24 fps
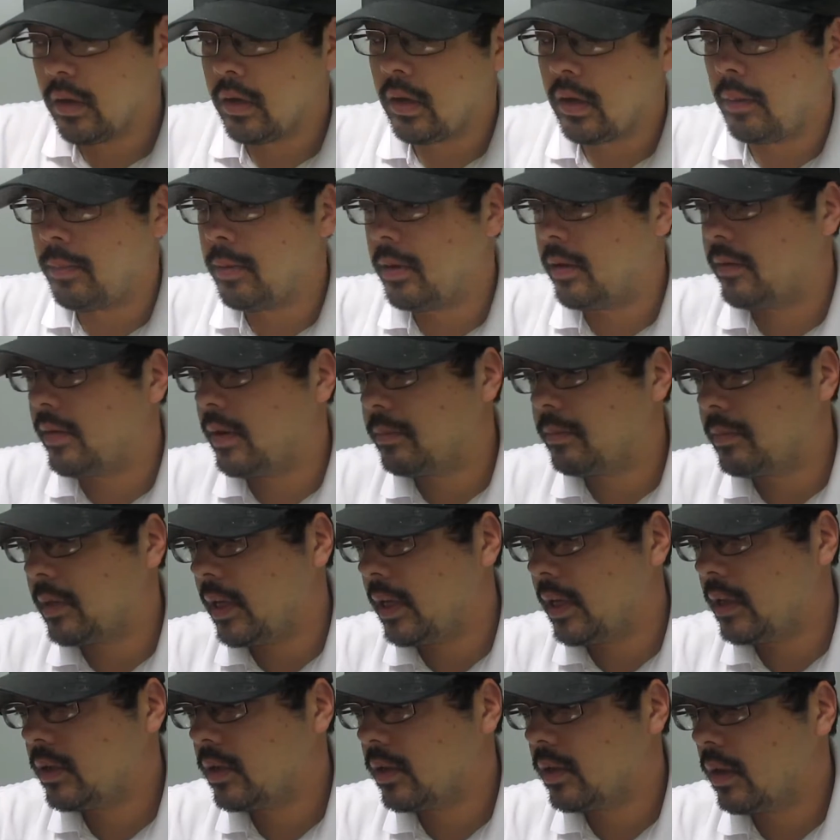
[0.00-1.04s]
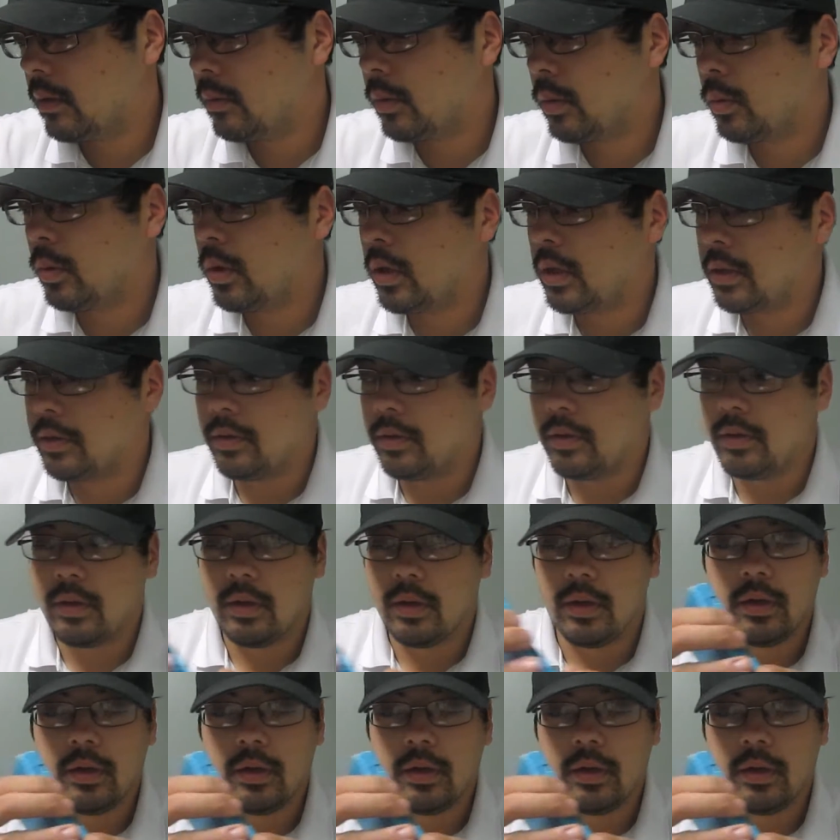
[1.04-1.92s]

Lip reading: Couple of updates. Number one,